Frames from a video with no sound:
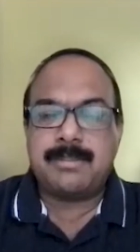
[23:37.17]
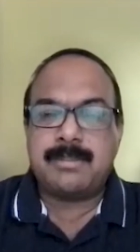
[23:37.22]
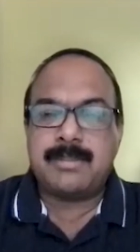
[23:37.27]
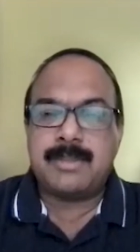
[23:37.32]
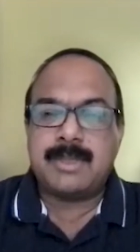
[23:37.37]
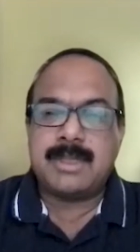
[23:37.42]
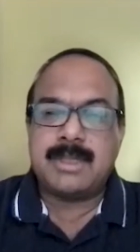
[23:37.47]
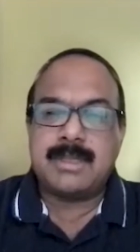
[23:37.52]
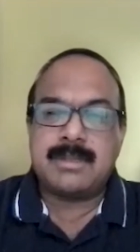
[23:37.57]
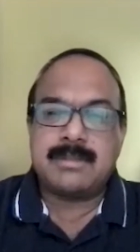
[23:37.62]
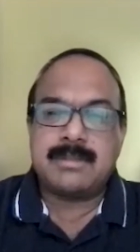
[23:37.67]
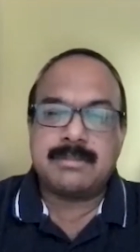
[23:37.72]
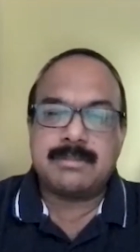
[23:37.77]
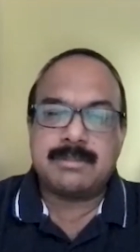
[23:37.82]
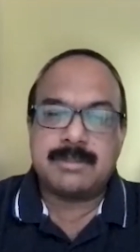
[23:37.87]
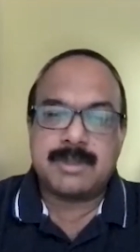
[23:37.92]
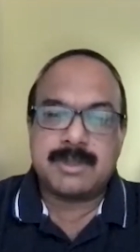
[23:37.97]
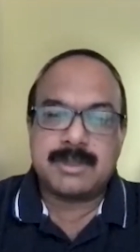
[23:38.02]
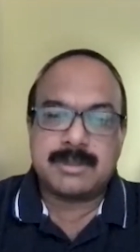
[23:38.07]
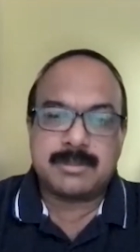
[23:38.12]
And,
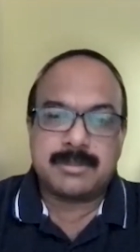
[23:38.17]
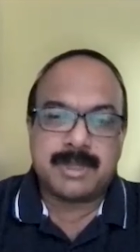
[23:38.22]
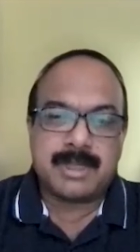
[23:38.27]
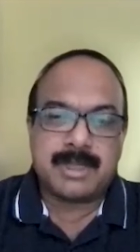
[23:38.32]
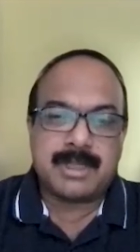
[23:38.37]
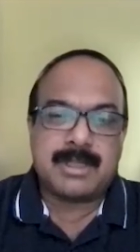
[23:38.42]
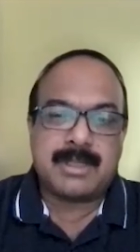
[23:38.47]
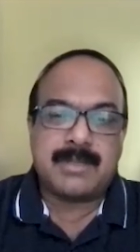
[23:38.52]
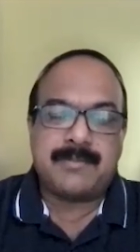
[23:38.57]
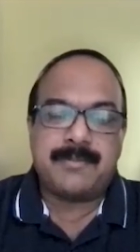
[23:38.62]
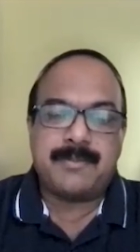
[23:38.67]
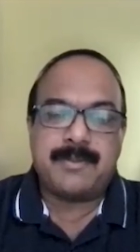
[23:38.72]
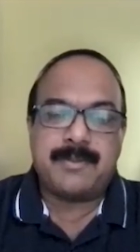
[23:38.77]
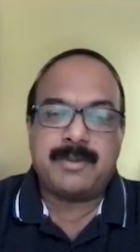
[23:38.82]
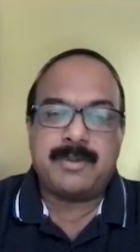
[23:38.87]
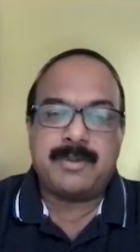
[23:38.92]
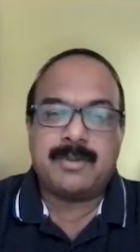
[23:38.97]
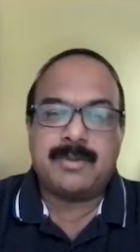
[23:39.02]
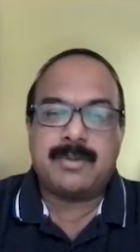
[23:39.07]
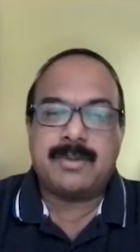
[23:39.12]
um, but if you
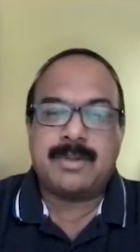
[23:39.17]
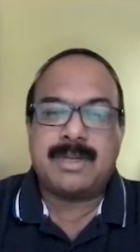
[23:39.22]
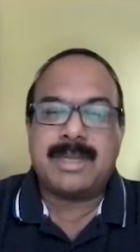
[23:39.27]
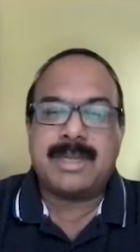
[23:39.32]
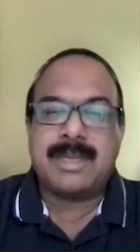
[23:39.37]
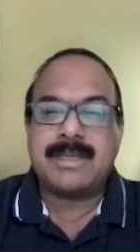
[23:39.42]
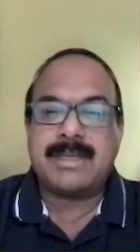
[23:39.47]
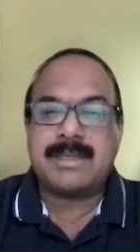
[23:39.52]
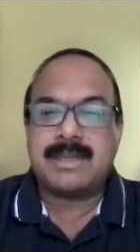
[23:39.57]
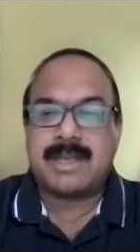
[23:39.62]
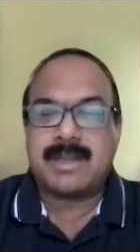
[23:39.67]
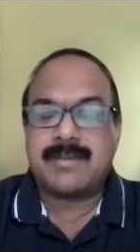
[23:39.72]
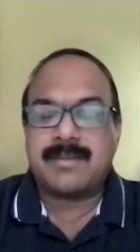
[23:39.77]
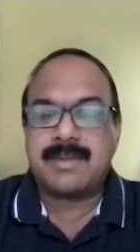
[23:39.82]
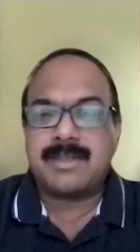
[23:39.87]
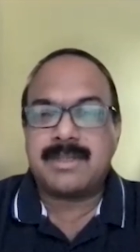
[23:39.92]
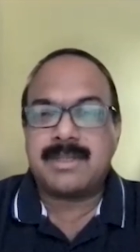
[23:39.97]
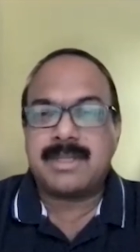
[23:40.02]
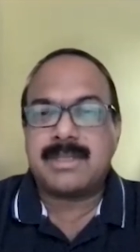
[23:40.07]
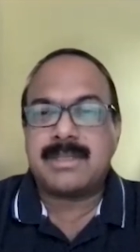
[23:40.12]
don't like
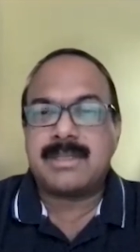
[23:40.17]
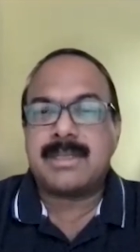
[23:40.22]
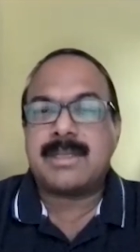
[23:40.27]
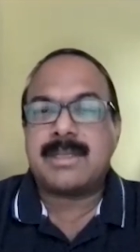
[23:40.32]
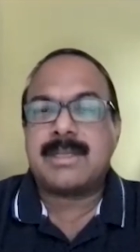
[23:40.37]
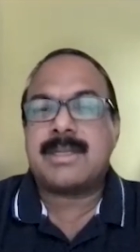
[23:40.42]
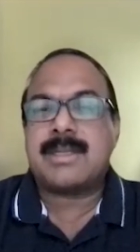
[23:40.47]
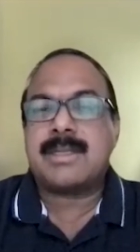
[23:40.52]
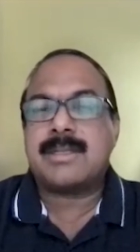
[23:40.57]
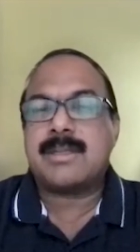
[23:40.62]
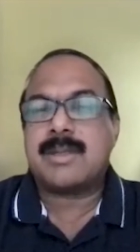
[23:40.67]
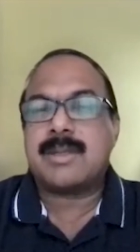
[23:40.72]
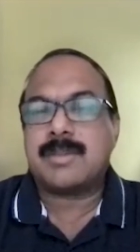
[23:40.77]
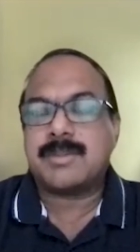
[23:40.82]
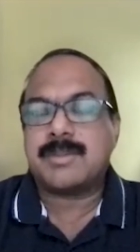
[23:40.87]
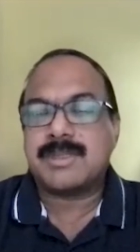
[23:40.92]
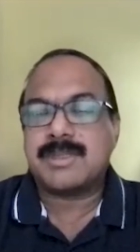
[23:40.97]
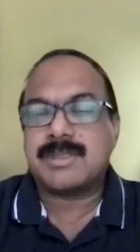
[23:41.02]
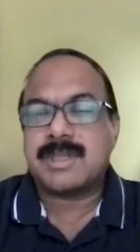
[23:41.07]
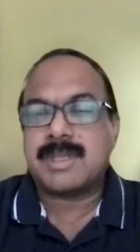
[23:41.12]
travel, then there are other
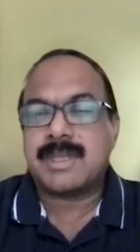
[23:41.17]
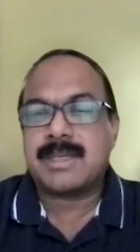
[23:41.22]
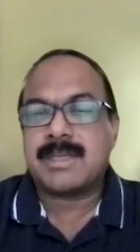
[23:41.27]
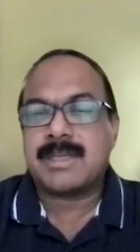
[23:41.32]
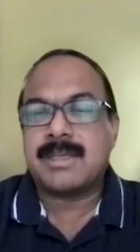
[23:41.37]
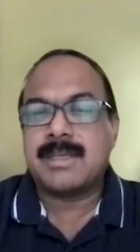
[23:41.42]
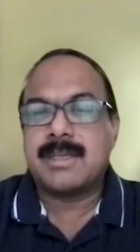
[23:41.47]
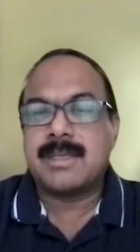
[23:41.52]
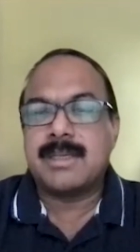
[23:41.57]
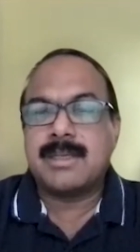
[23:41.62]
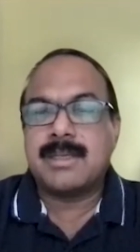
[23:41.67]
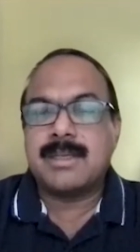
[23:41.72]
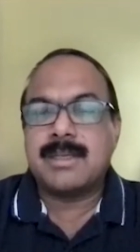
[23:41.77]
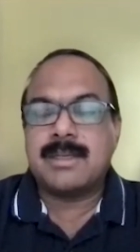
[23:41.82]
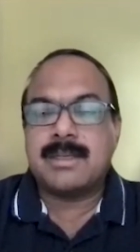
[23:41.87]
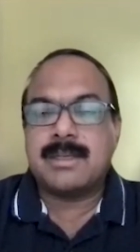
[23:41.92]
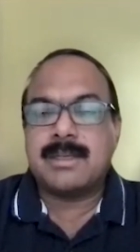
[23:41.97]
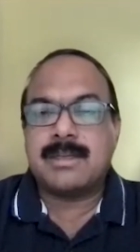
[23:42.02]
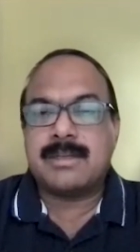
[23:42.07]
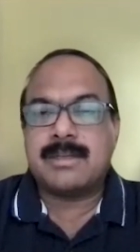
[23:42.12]
options like
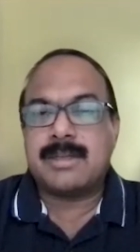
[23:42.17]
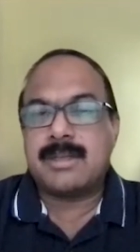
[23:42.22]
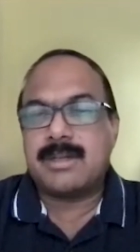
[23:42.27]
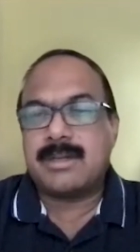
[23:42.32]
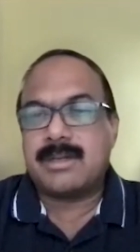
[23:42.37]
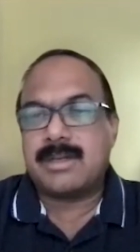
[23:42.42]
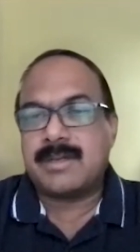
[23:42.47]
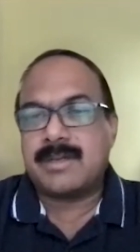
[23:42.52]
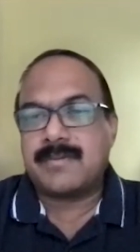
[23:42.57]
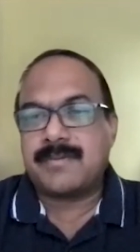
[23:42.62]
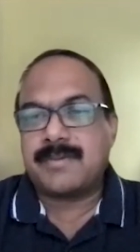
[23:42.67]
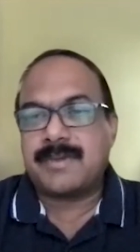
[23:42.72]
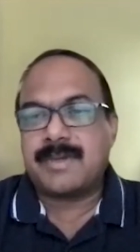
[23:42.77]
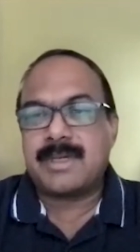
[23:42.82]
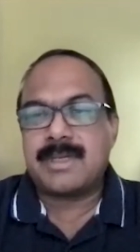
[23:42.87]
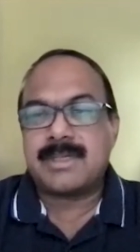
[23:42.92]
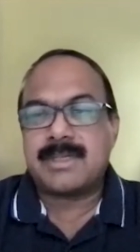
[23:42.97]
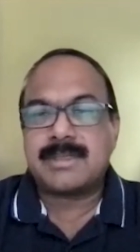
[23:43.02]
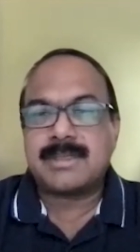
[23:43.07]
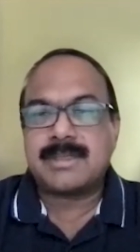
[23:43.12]
uh, regulatory
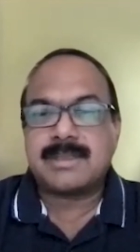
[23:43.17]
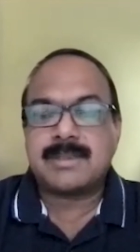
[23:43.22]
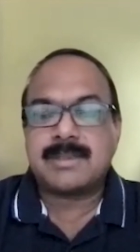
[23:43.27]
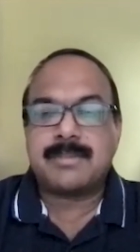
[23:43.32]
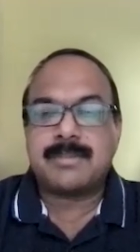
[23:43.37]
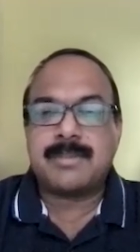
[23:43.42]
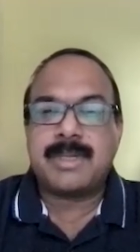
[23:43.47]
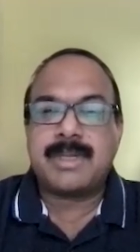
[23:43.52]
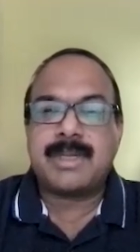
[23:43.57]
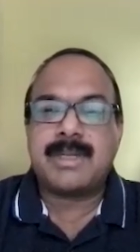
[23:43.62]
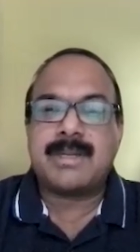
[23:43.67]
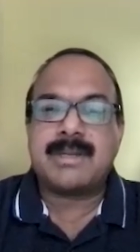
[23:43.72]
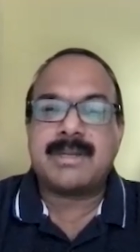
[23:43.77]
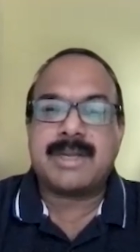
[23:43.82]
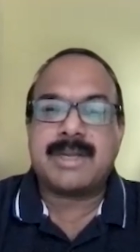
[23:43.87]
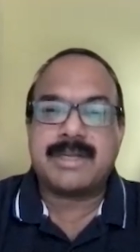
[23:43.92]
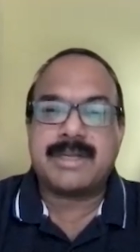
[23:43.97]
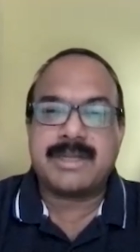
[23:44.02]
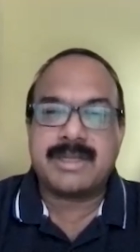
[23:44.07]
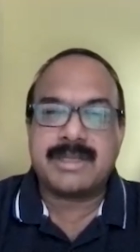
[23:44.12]
affairs, medical
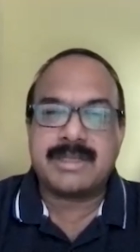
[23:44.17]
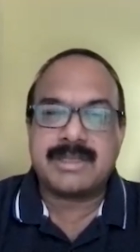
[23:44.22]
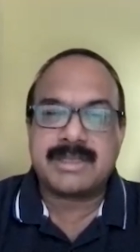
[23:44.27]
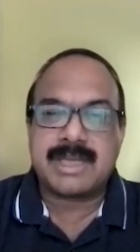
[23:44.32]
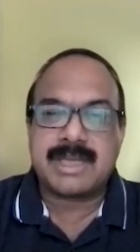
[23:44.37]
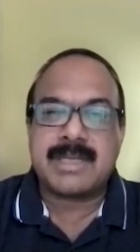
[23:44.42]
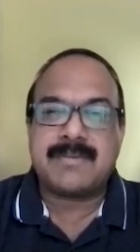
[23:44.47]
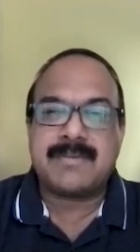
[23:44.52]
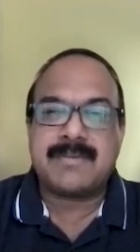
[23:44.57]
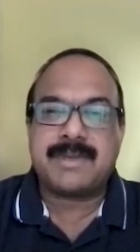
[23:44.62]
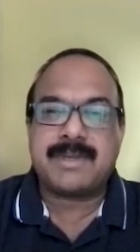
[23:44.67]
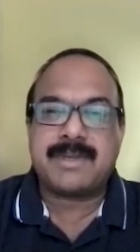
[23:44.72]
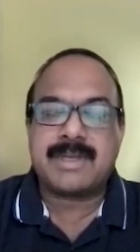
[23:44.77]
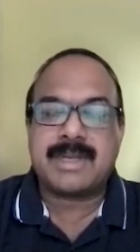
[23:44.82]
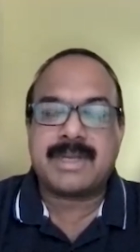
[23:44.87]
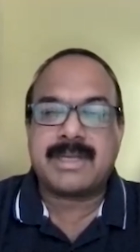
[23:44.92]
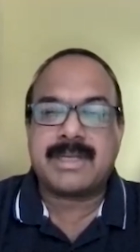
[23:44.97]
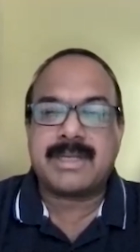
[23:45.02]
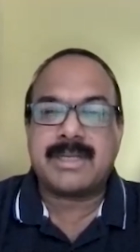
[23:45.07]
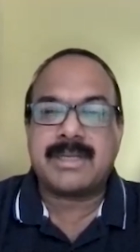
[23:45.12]
writing, scientific
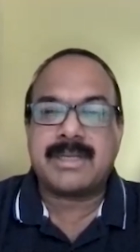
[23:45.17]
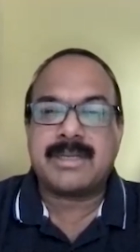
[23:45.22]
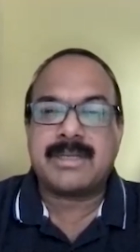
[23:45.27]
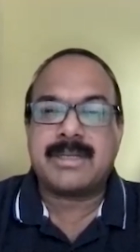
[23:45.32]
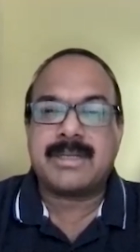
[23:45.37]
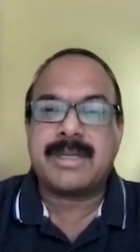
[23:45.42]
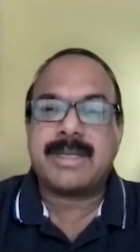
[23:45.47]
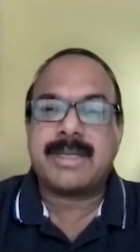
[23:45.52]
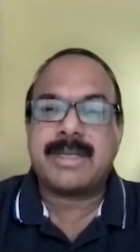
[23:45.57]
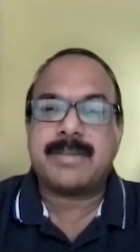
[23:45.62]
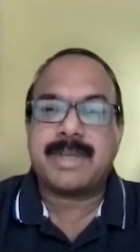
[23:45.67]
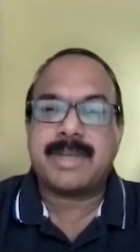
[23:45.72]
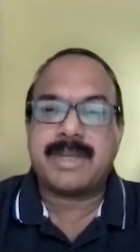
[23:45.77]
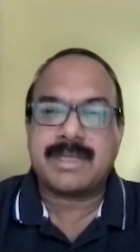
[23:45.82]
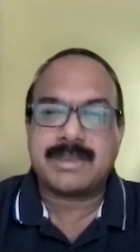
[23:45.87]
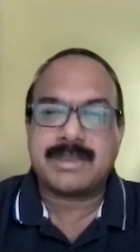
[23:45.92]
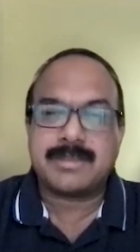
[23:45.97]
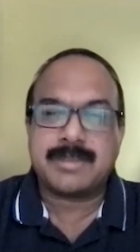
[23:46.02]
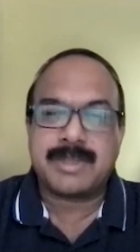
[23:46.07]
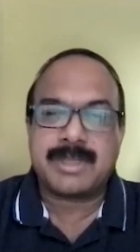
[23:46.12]
writing, data
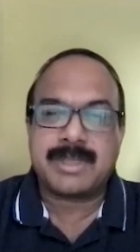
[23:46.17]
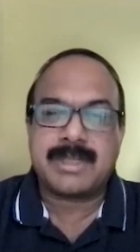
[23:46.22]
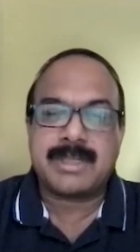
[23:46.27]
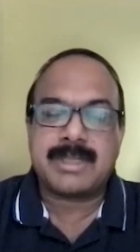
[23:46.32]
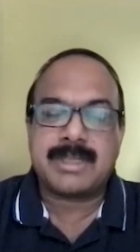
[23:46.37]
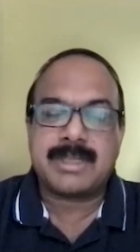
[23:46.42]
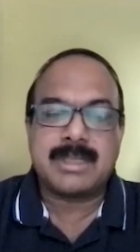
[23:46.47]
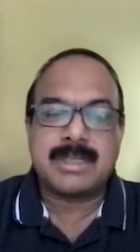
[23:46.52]
management,